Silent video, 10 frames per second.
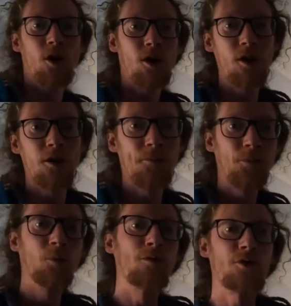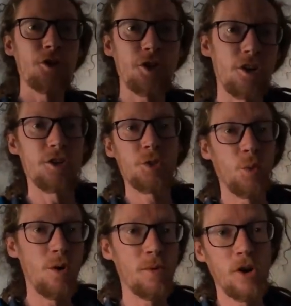call. We've just got the
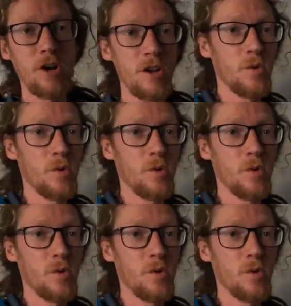swarm call.